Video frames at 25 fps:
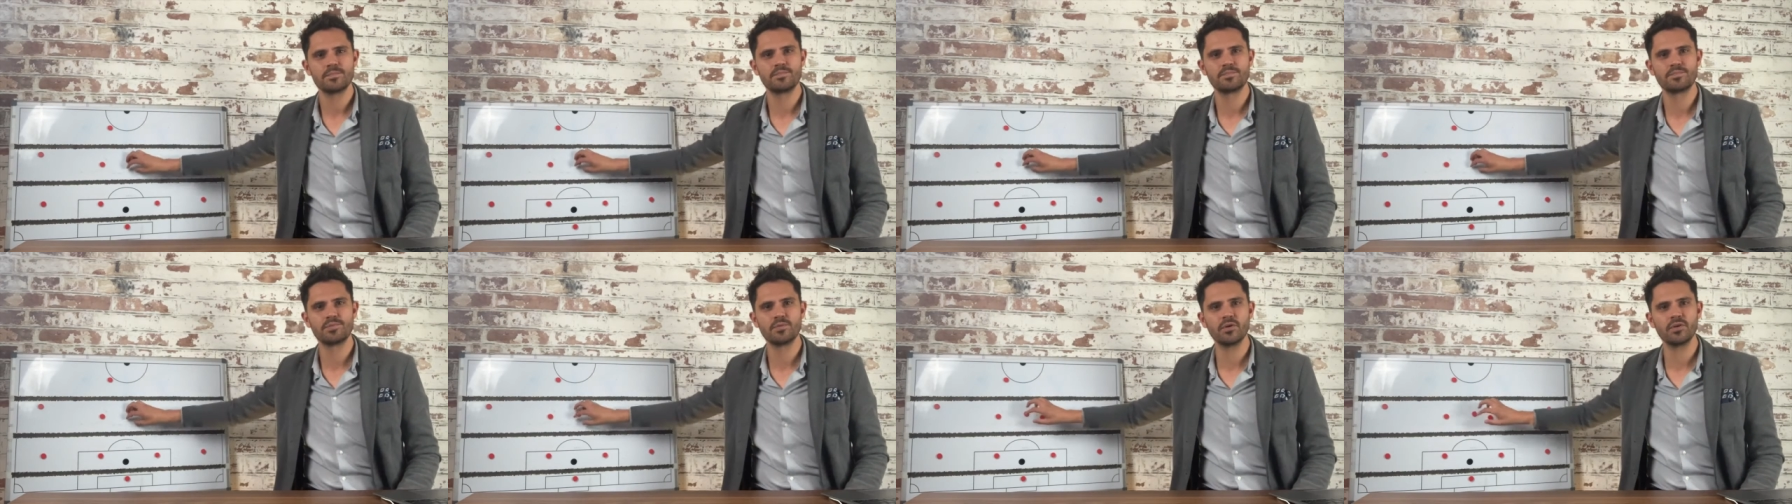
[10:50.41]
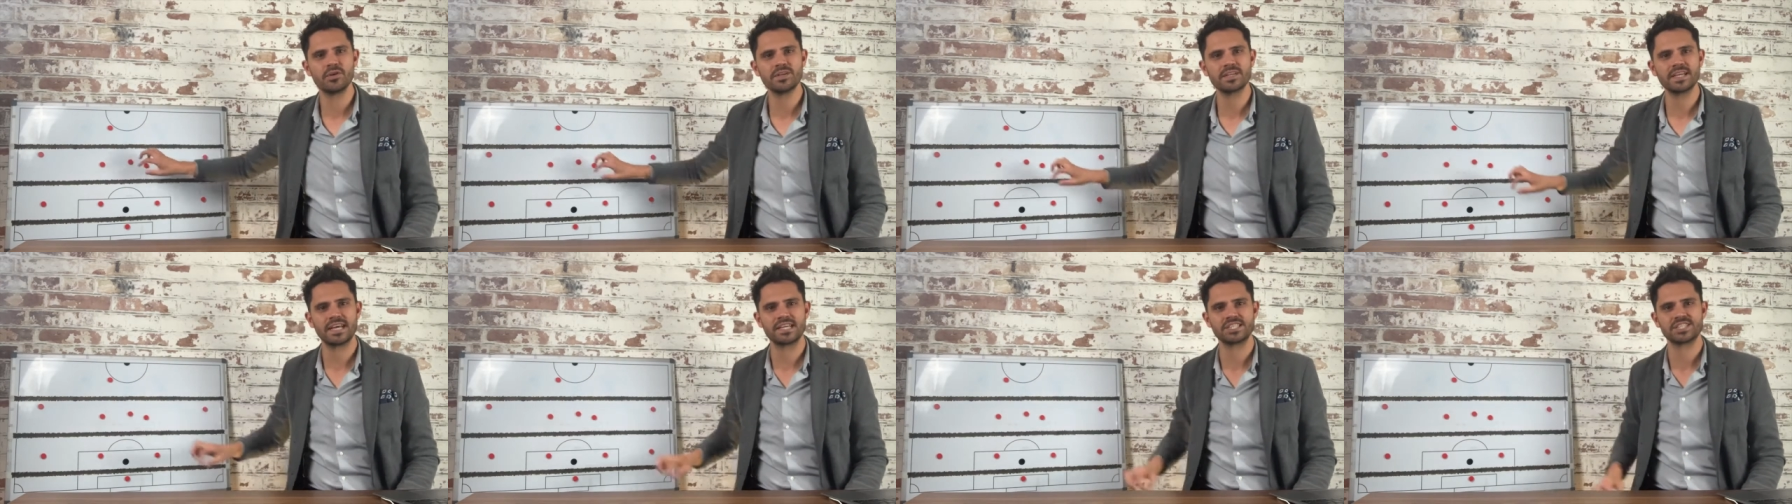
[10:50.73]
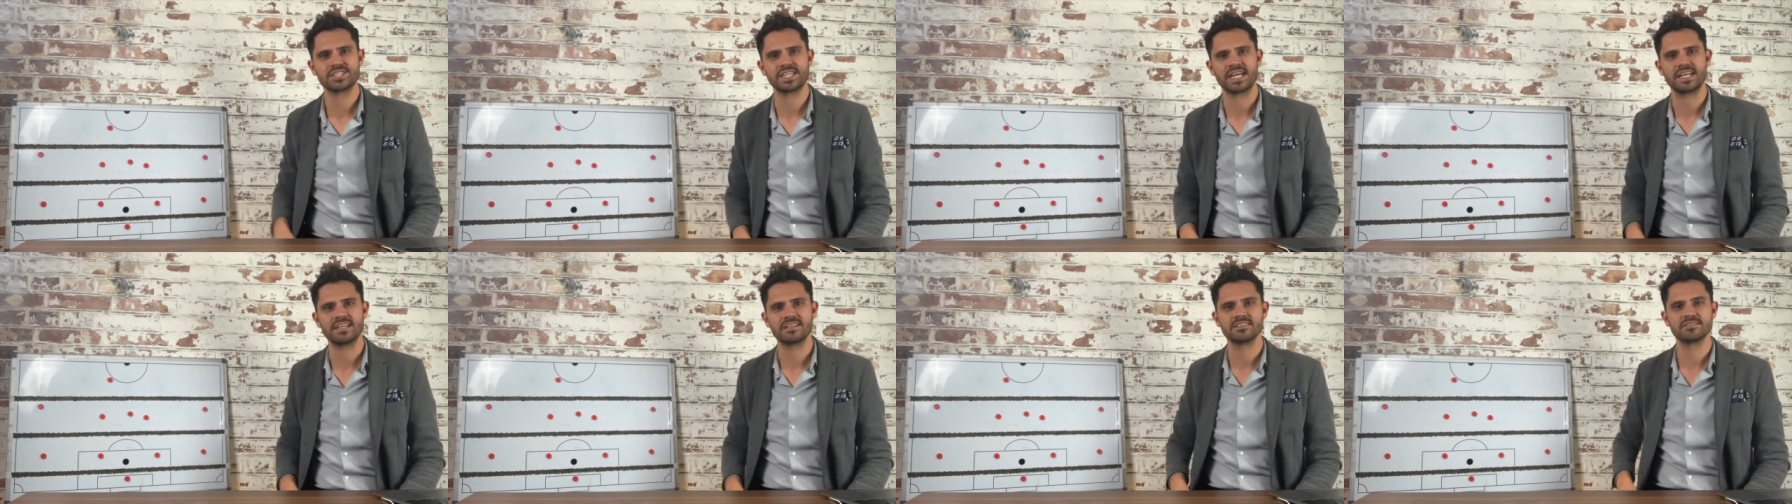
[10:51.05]
broadcast
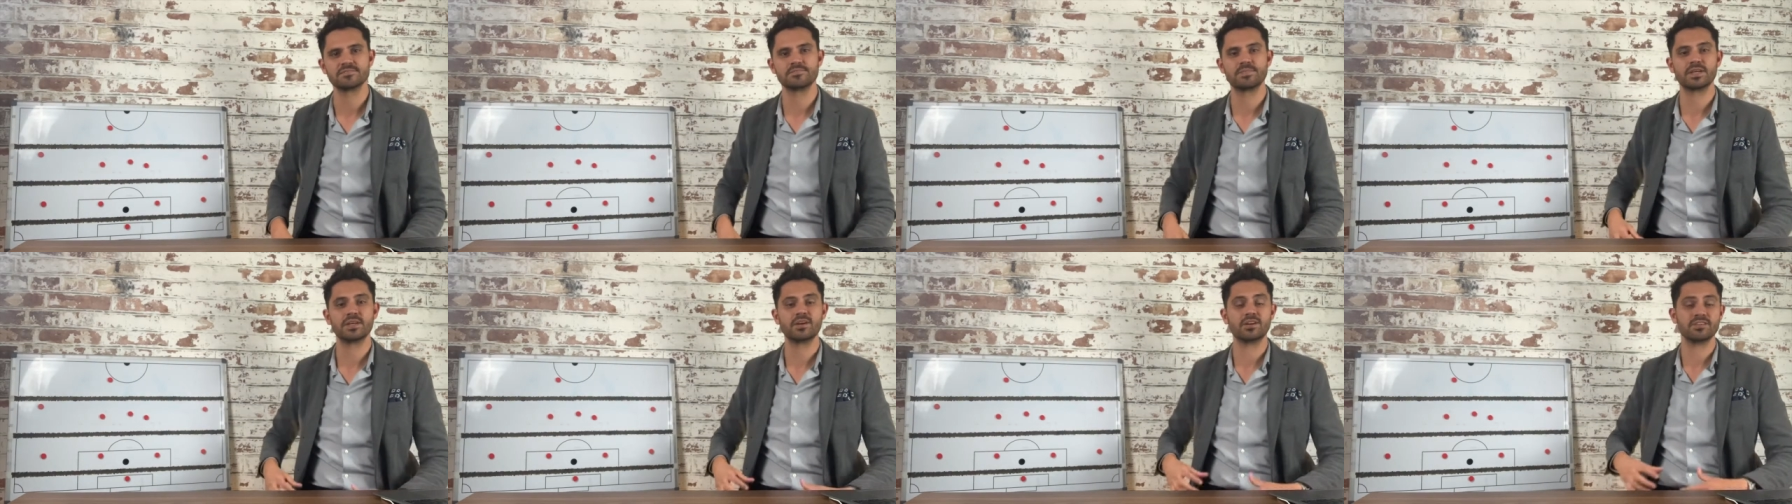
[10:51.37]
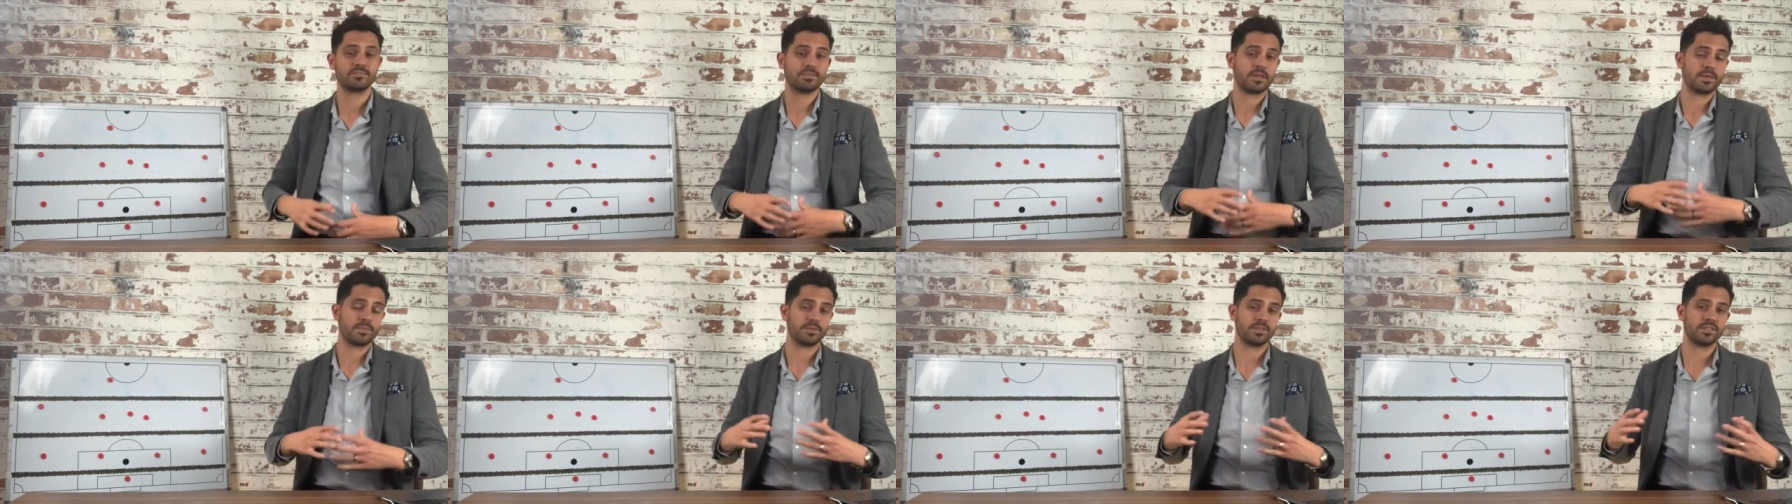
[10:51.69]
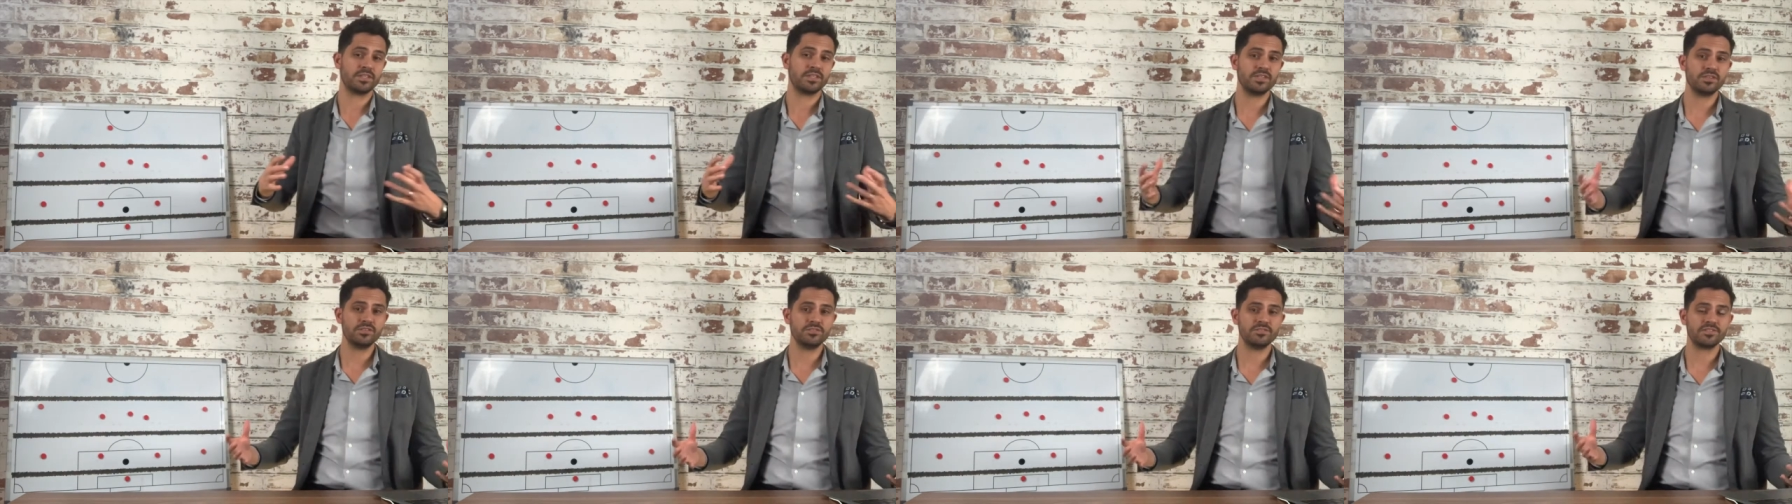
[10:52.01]
channels because people
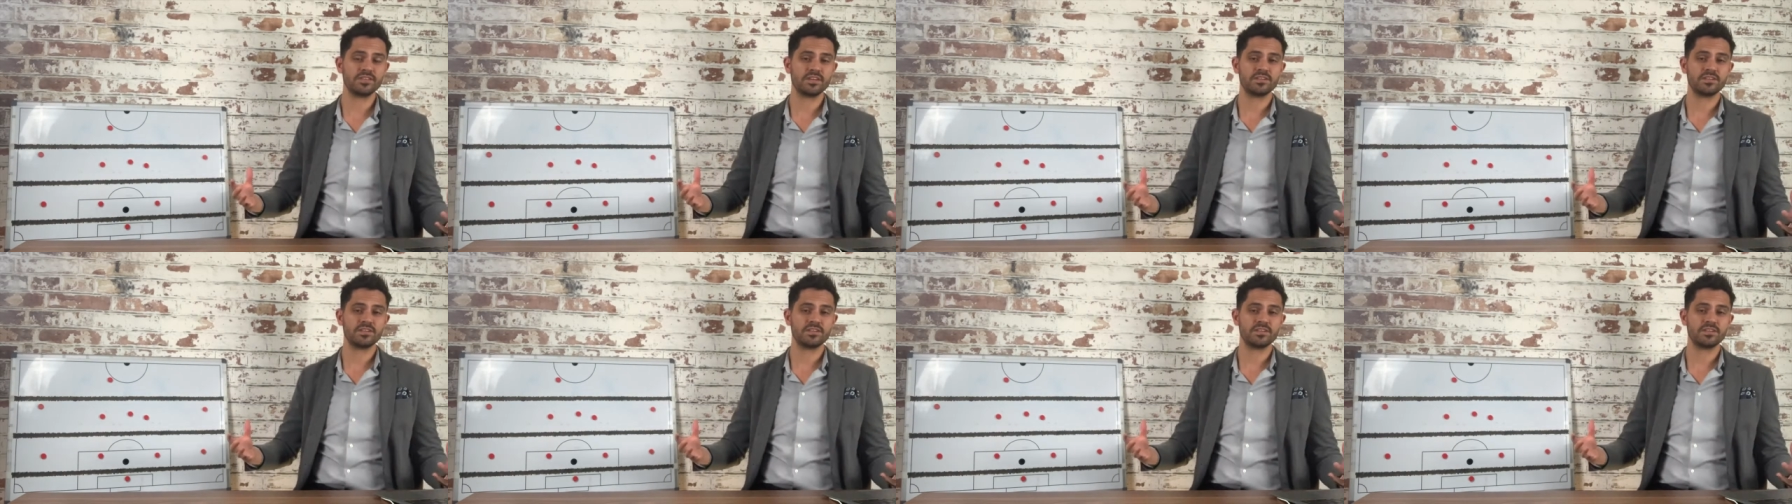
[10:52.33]
use